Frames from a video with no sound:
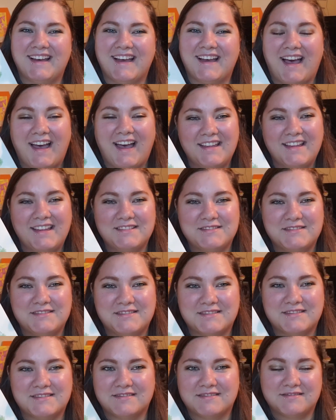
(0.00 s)
I
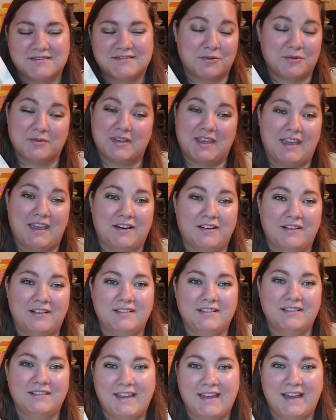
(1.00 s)
don't care.
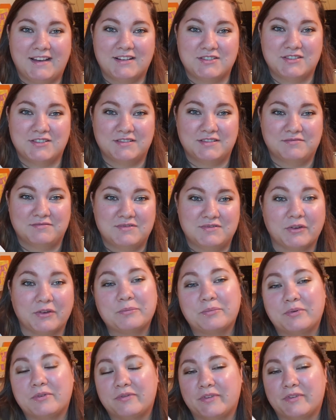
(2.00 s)
I actually
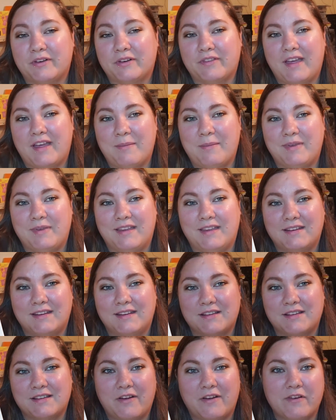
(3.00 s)
don't prefer the happy
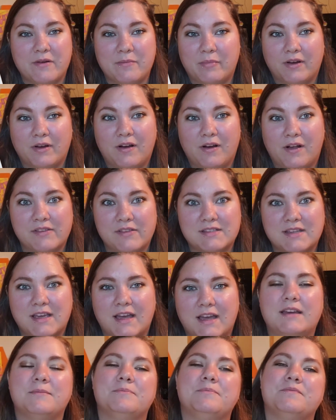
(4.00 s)
ending of every book all the
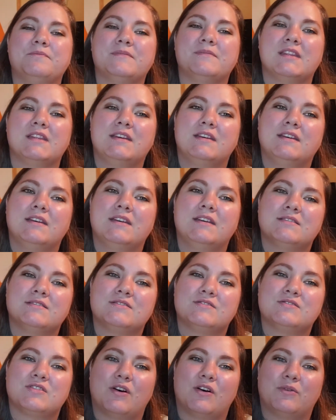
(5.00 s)
time,
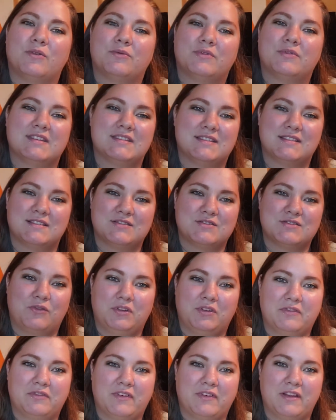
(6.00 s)
so this is
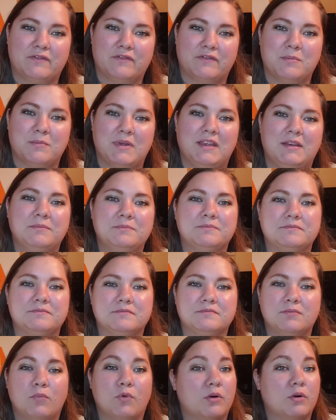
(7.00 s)
totally fine for me.
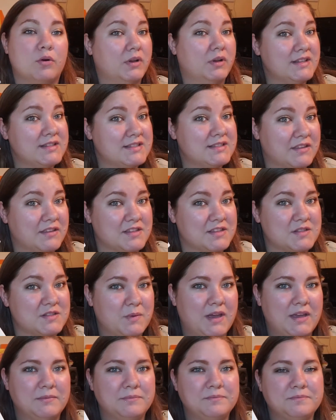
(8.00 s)
More realistic this
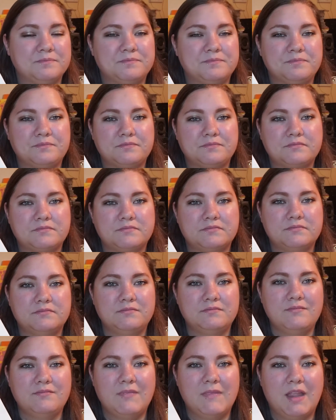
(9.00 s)
way.
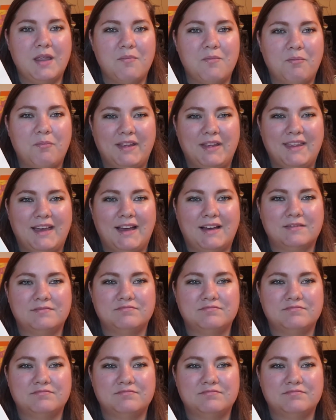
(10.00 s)
But yeah.